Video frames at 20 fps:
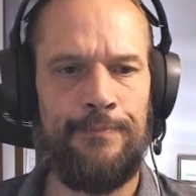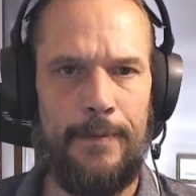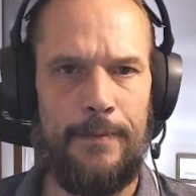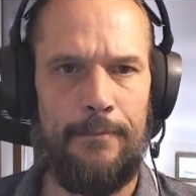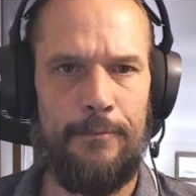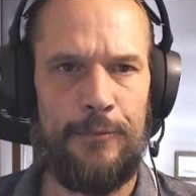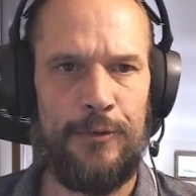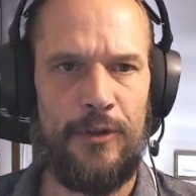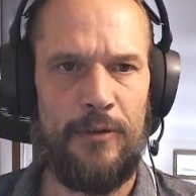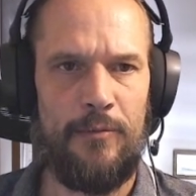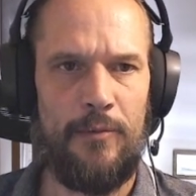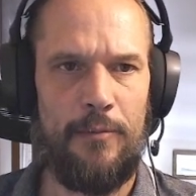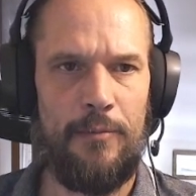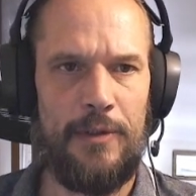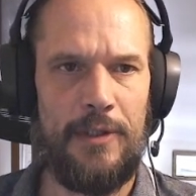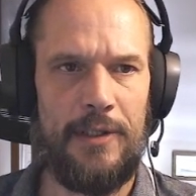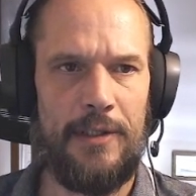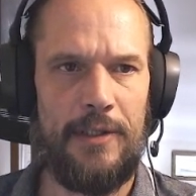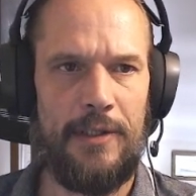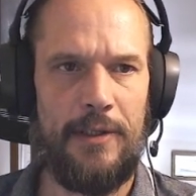
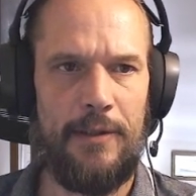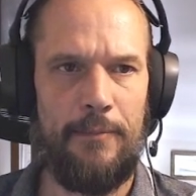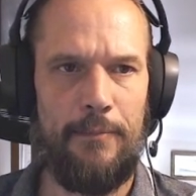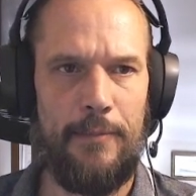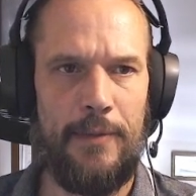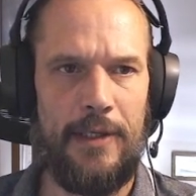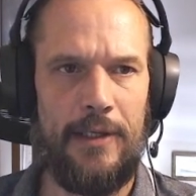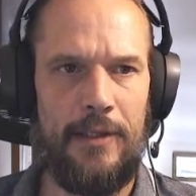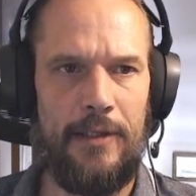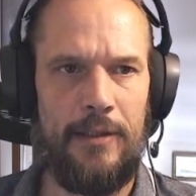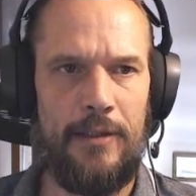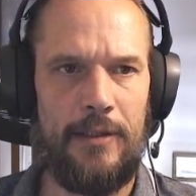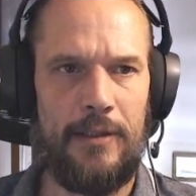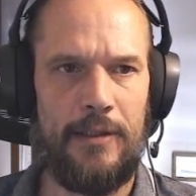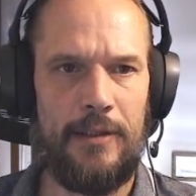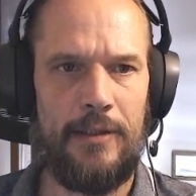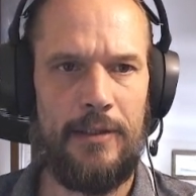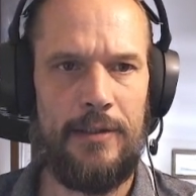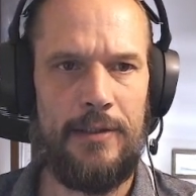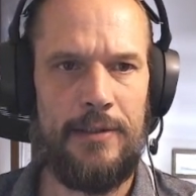Probably in main, I
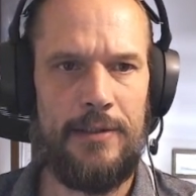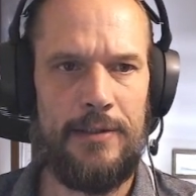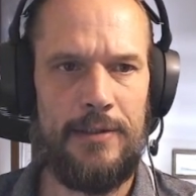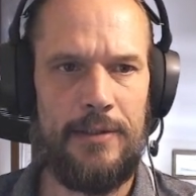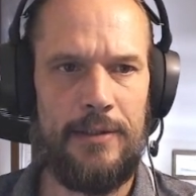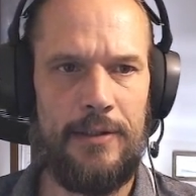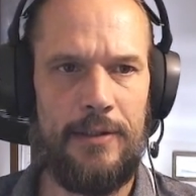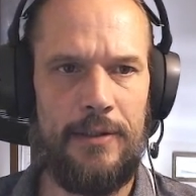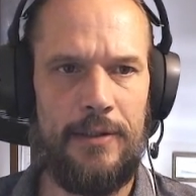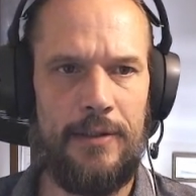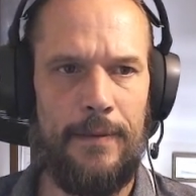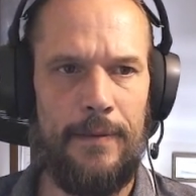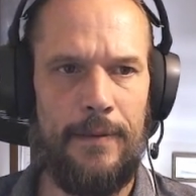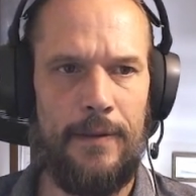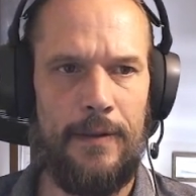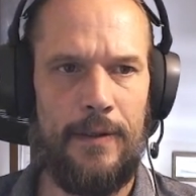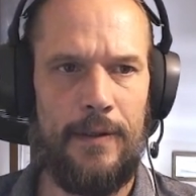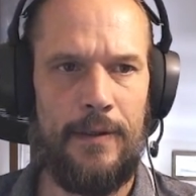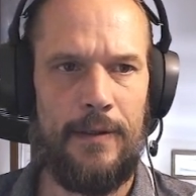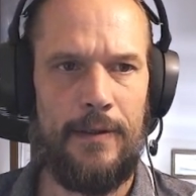guess.
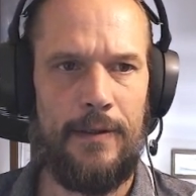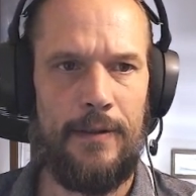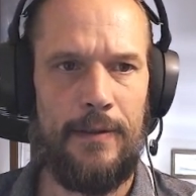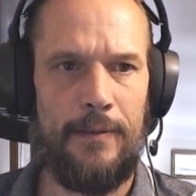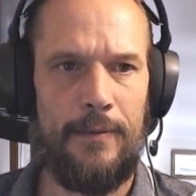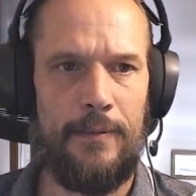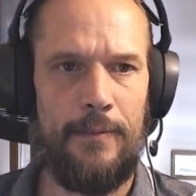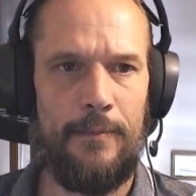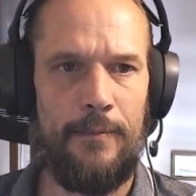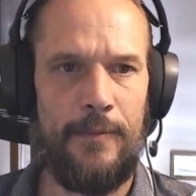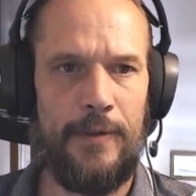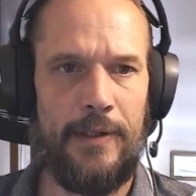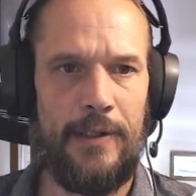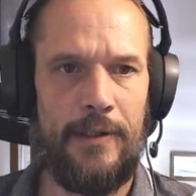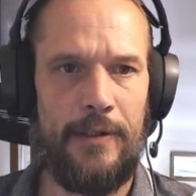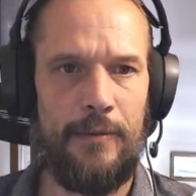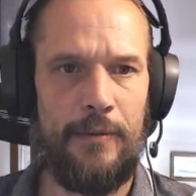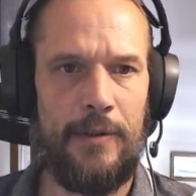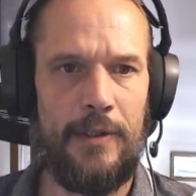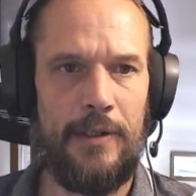Where
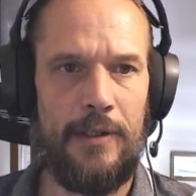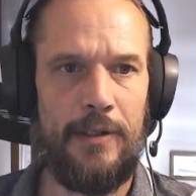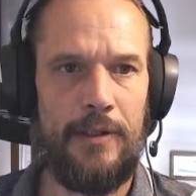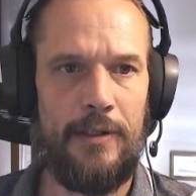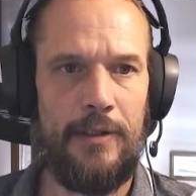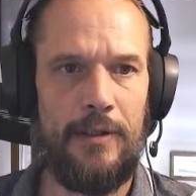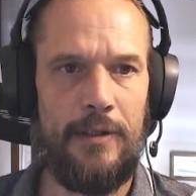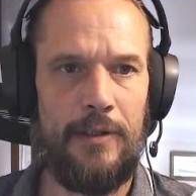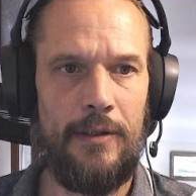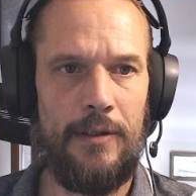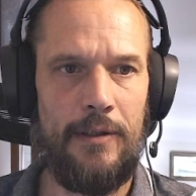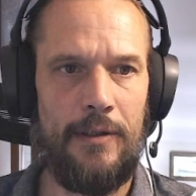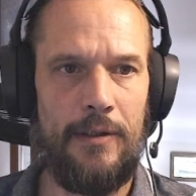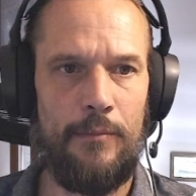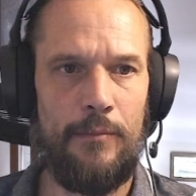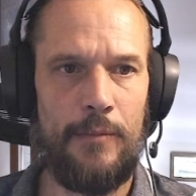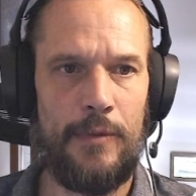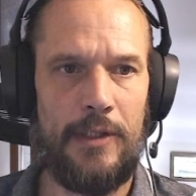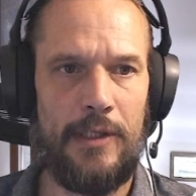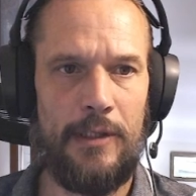do I
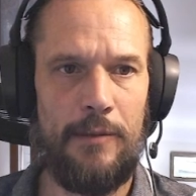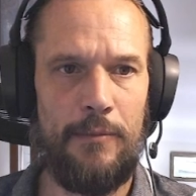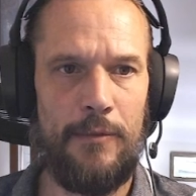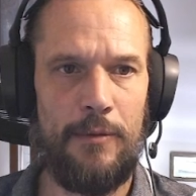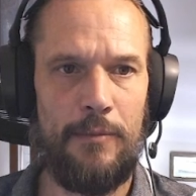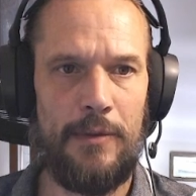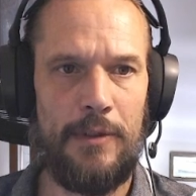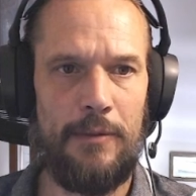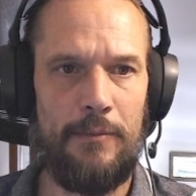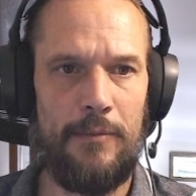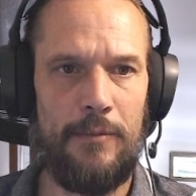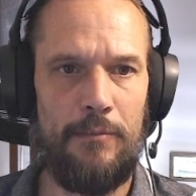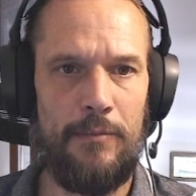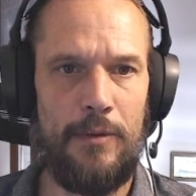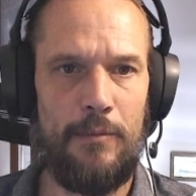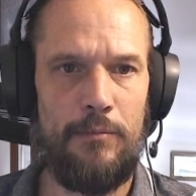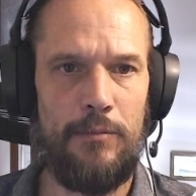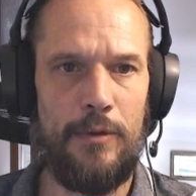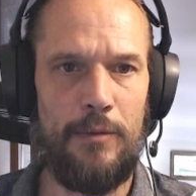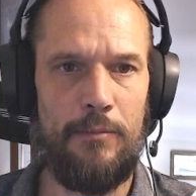game
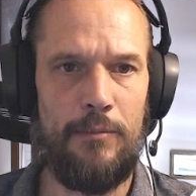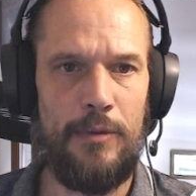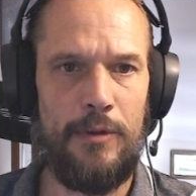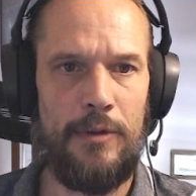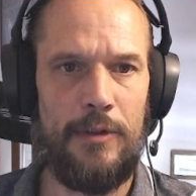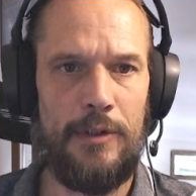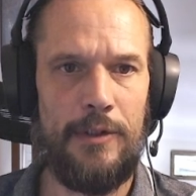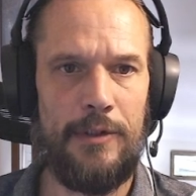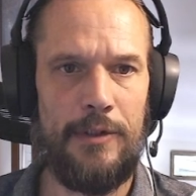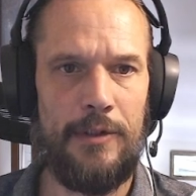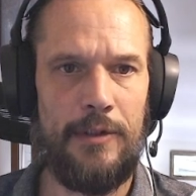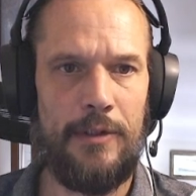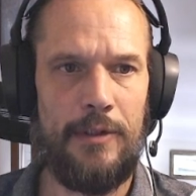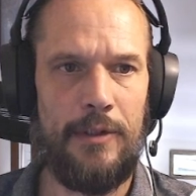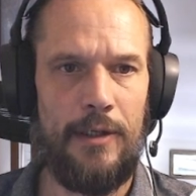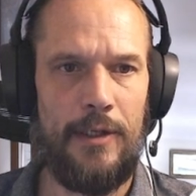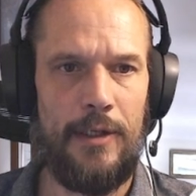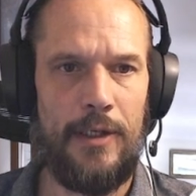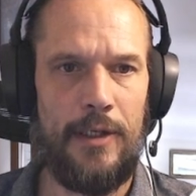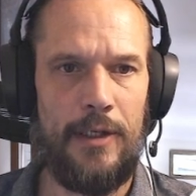board?
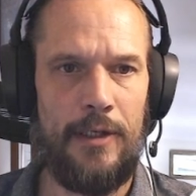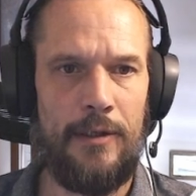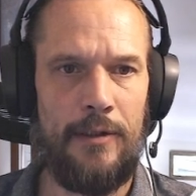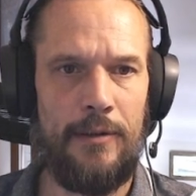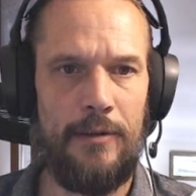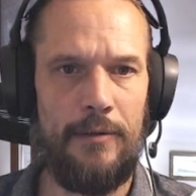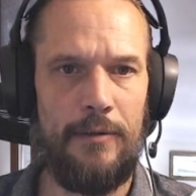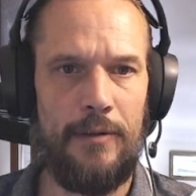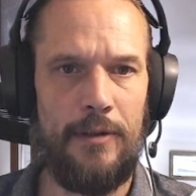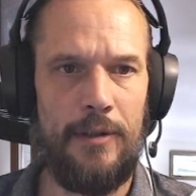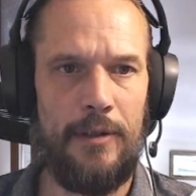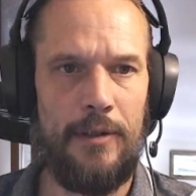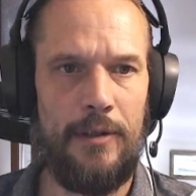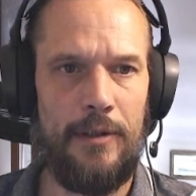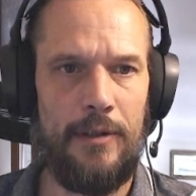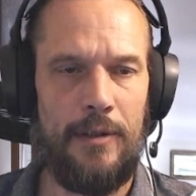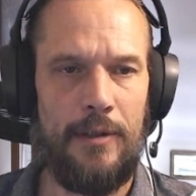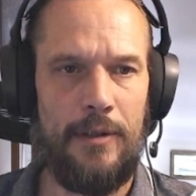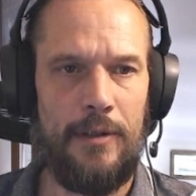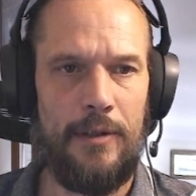Oh,
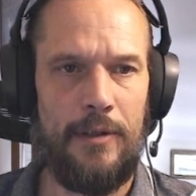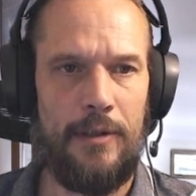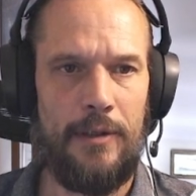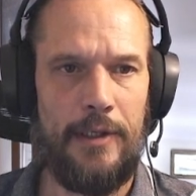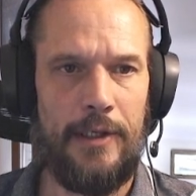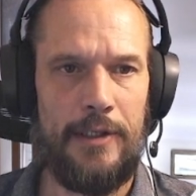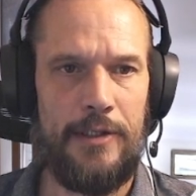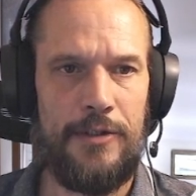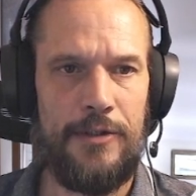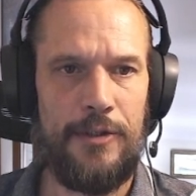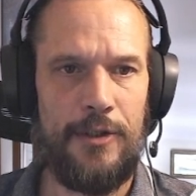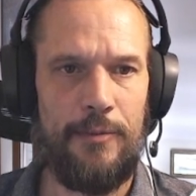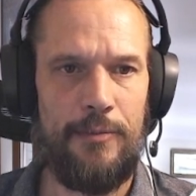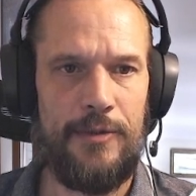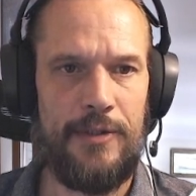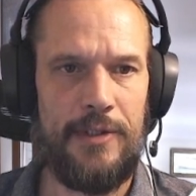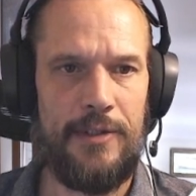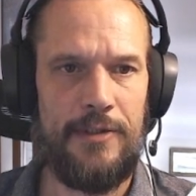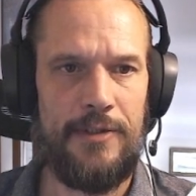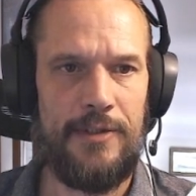I stopped
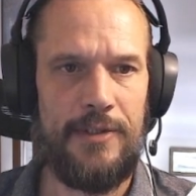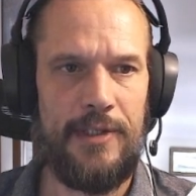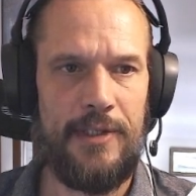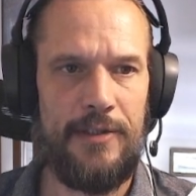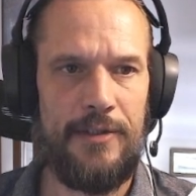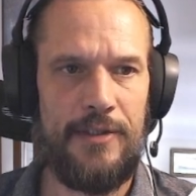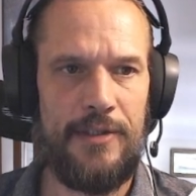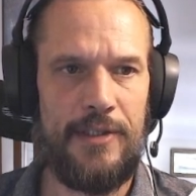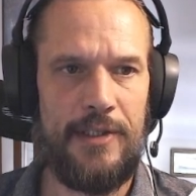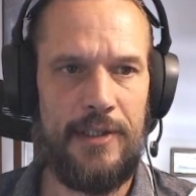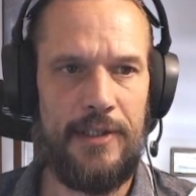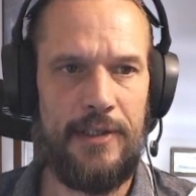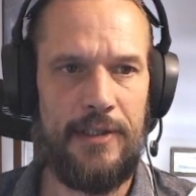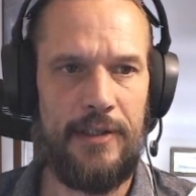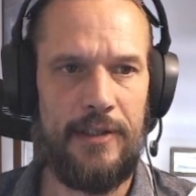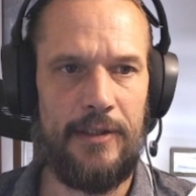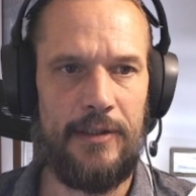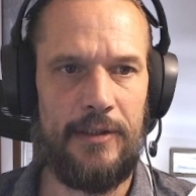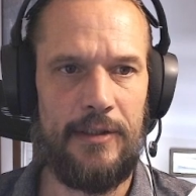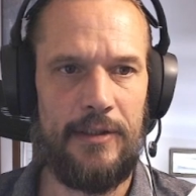
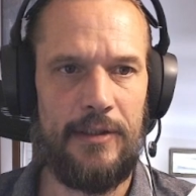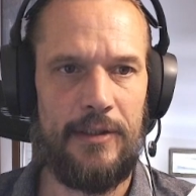instantiating